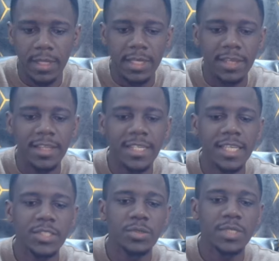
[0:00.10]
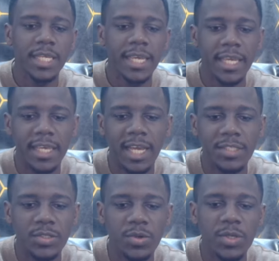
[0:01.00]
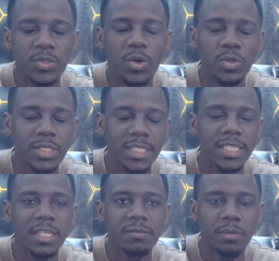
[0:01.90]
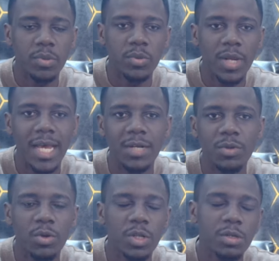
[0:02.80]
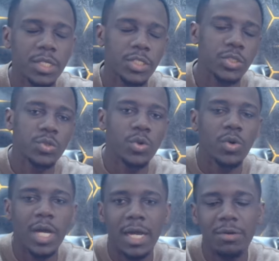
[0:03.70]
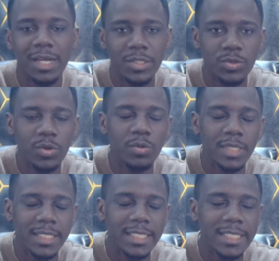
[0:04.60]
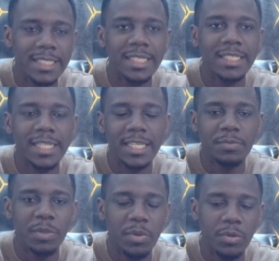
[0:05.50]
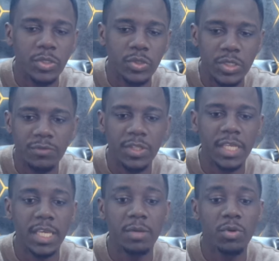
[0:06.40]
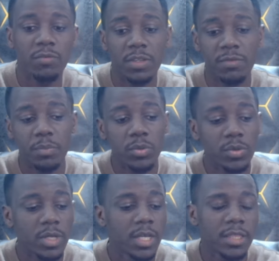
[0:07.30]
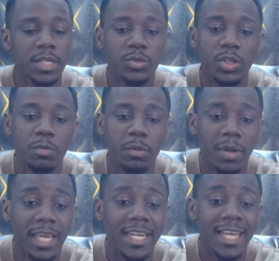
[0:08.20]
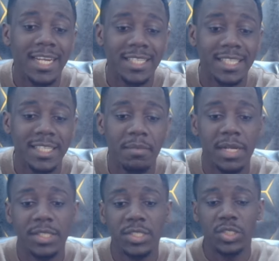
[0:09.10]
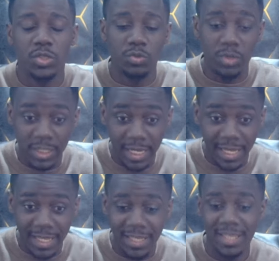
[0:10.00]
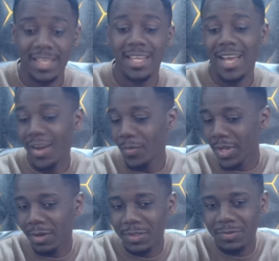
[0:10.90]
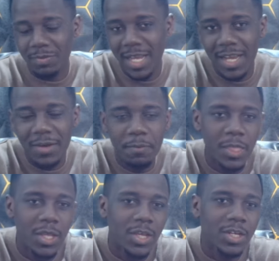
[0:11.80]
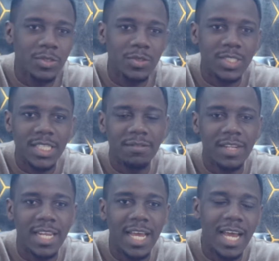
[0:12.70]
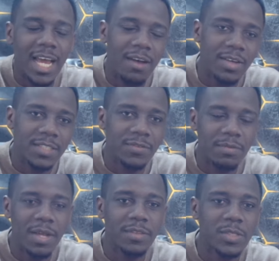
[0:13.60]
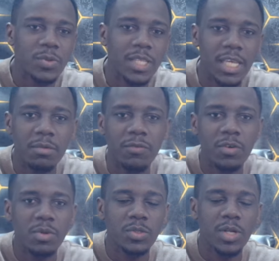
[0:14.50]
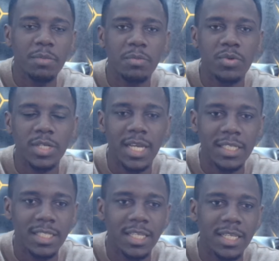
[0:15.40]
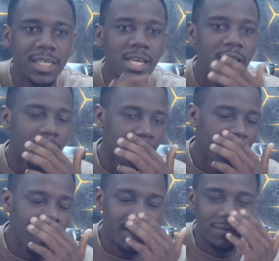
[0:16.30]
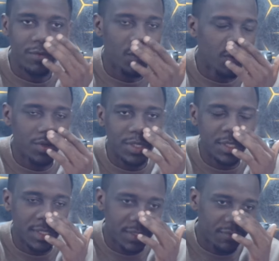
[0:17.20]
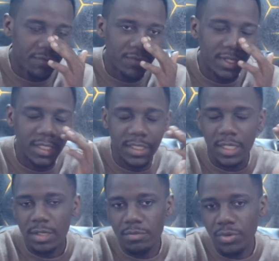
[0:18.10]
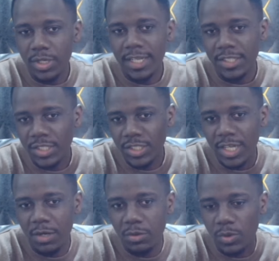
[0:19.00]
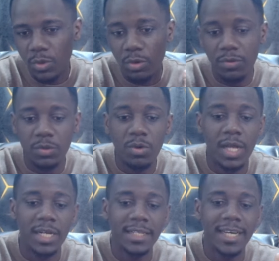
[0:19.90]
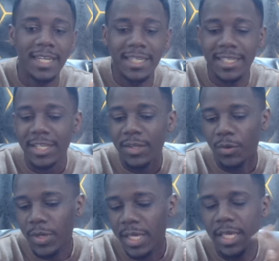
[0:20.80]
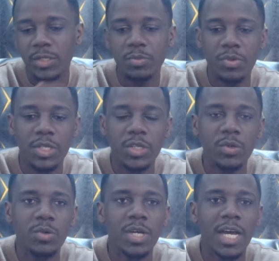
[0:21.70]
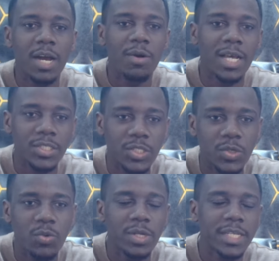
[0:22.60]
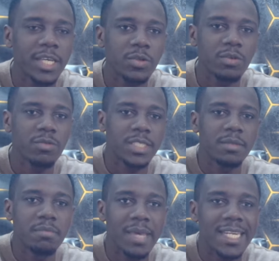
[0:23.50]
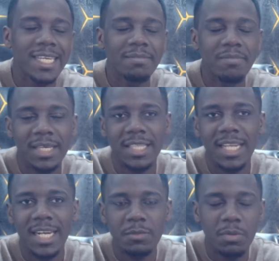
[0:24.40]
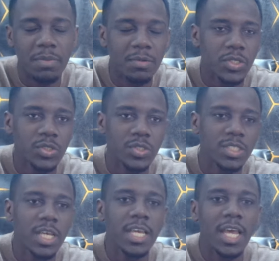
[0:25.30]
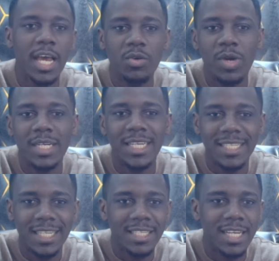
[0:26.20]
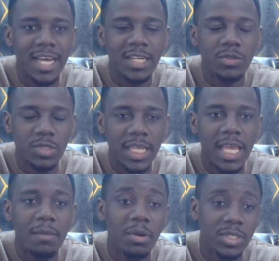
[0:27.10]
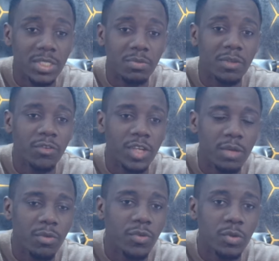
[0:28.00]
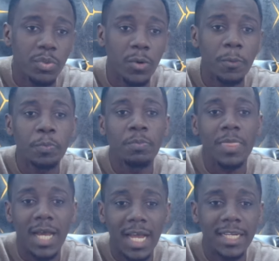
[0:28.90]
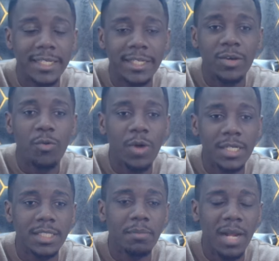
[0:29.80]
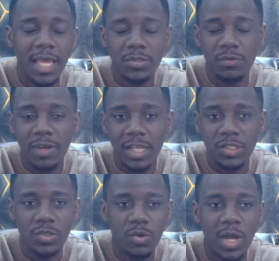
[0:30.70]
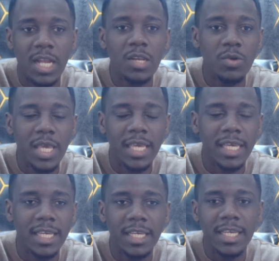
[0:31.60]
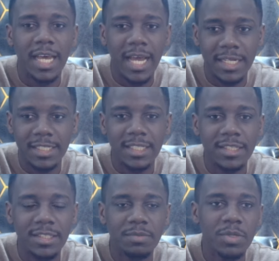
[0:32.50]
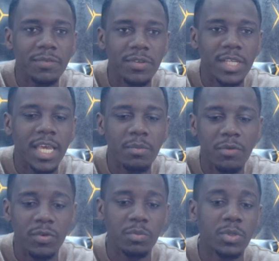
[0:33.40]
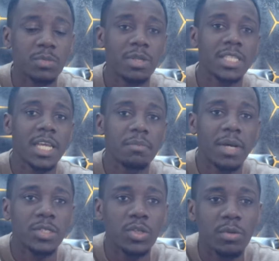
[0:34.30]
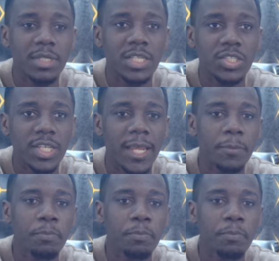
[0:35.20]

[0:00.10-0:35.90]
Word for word: The is today, Arsenal is hosting Liverpool, and we are going to let you know how Arsenal did its last preparations for the game of Liverpool that is going to be played at the Emirates today. How many hours from now? Close to seven hours from now. That's when the game of football is going to be broadcasting live on different broadcasting channels all over the world. And we are here to bring you how Arsenal went ahead, obviously made make their last preparations and what Arteta had to say about this beautiful game of football and what the players of Arsenal are looking at this beautiful game of football. Smash the like button, comment and share.